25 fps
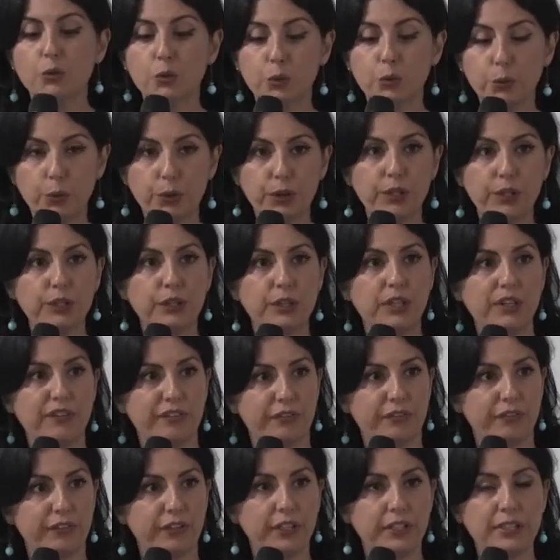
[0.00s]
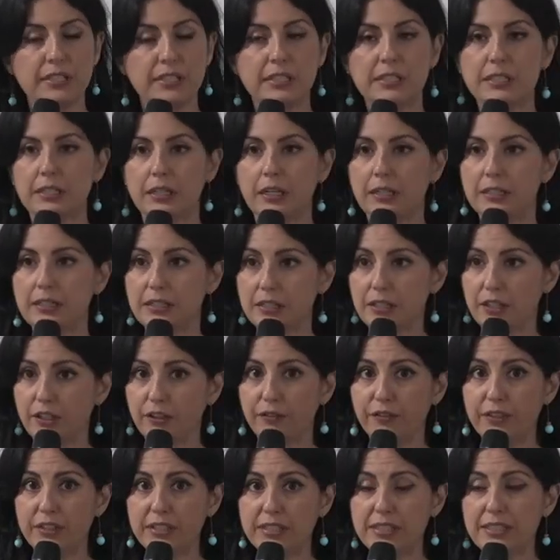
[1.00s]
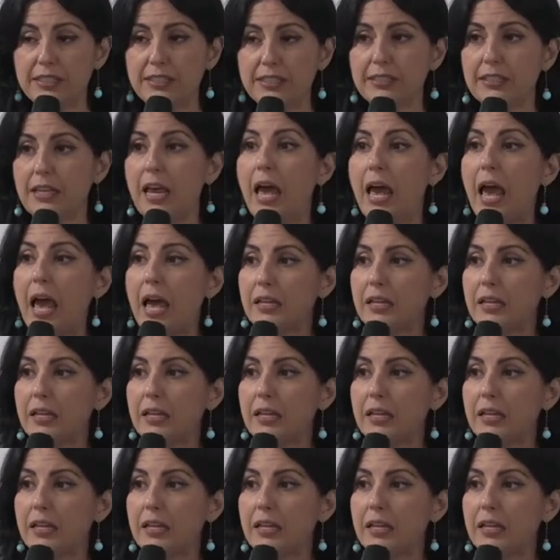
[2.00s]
to the different services.